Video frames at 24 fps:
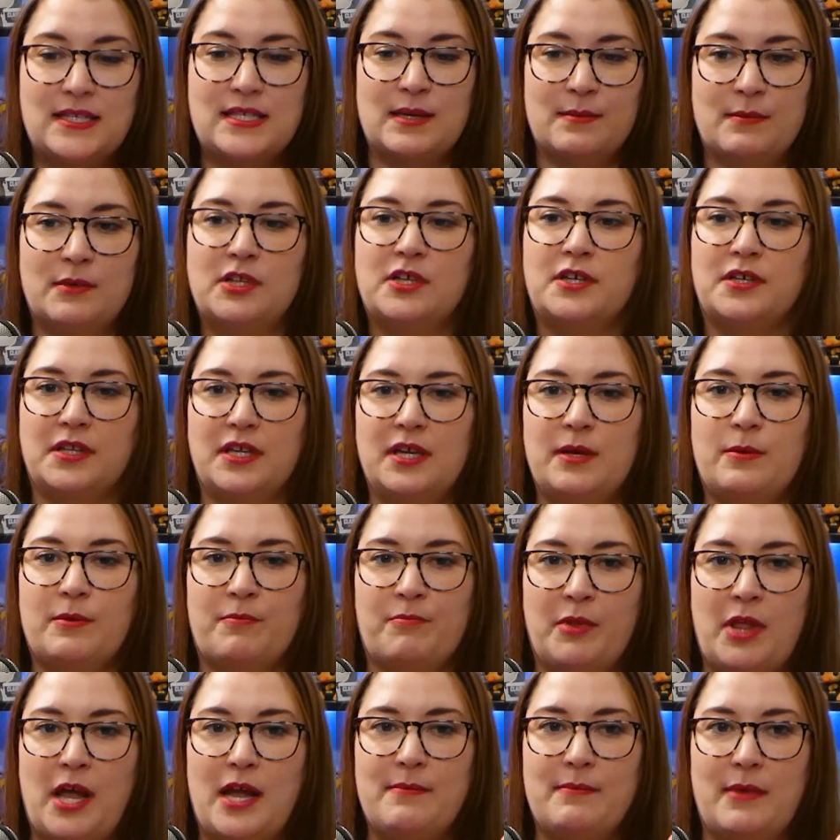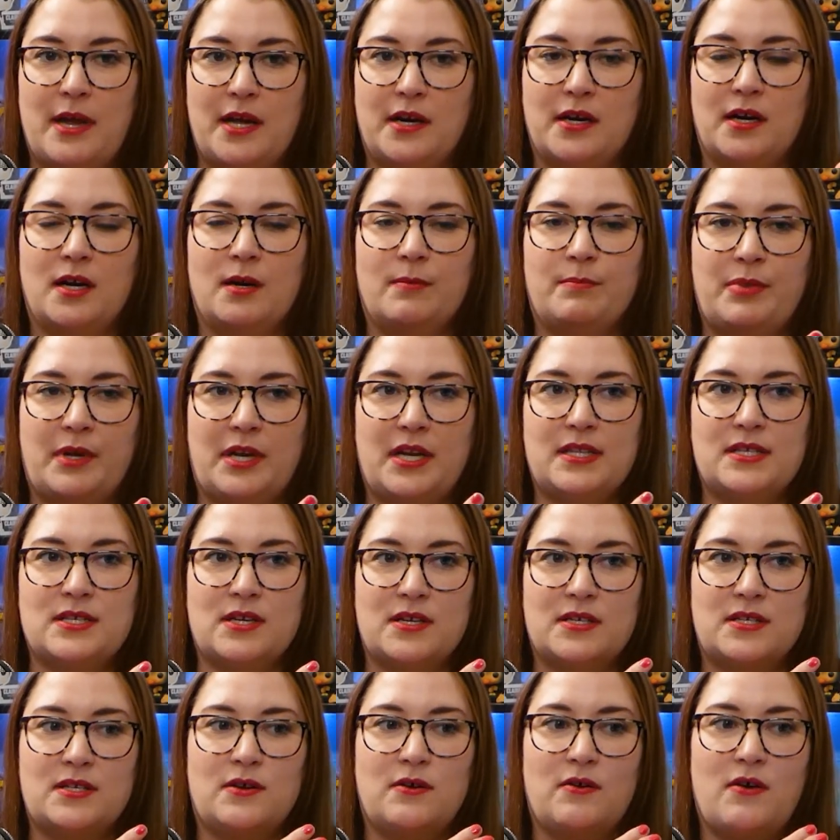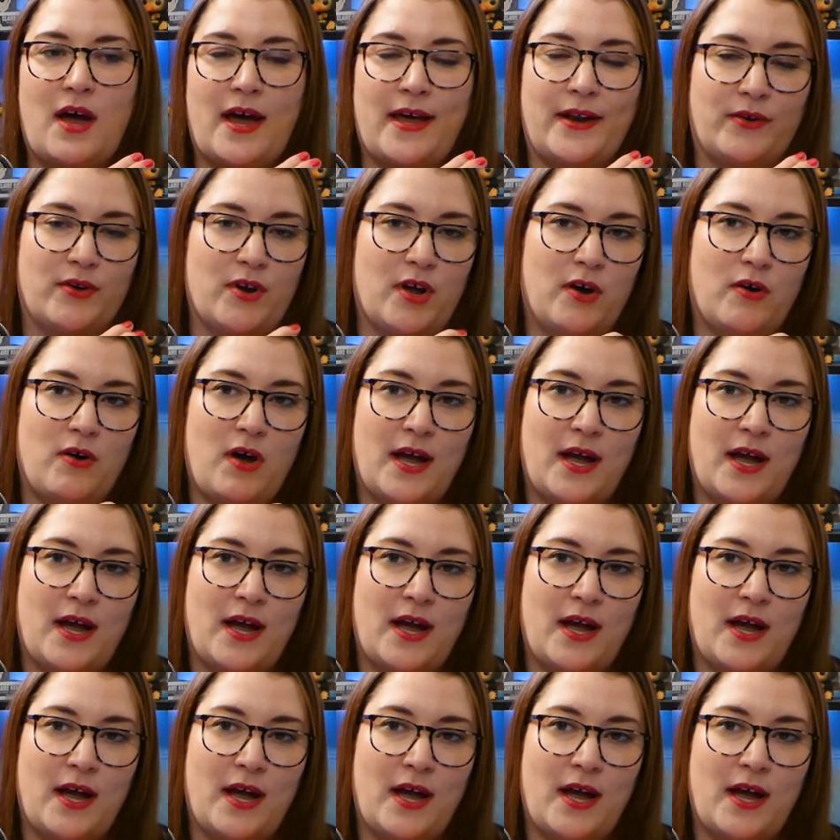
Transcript: similarly with Bly Manor, but it's also I don't know,